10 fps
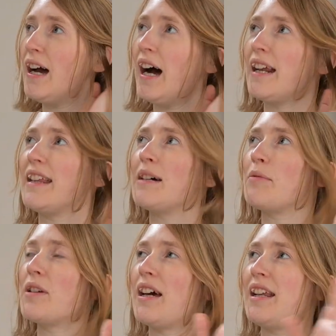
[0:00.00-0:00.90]
And I think I'm
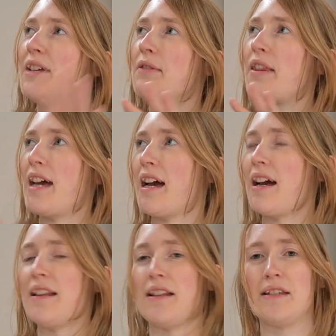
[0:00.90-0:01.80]
gonna leave it there
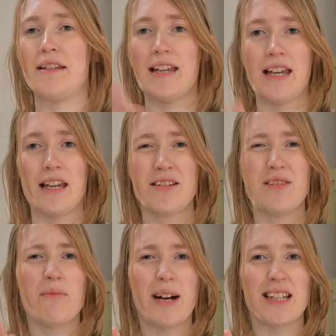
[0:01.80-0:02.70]
and then see, because it's
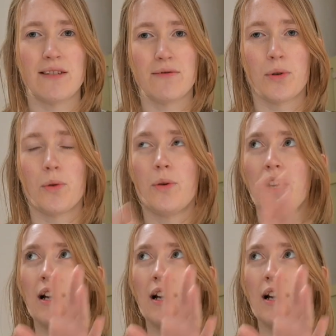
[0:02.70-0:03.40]
not a massive wall,